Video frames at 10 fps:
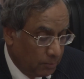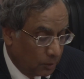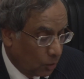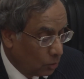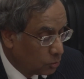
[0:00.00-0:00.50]

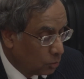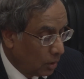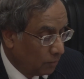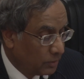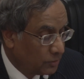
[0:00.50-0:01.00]
but
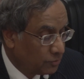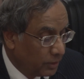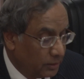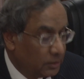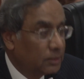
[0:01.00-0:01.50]
also our
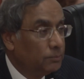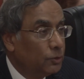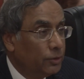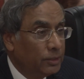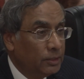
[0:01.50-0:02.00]
strategic
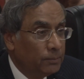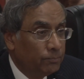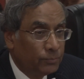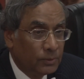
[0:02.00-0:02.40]
community,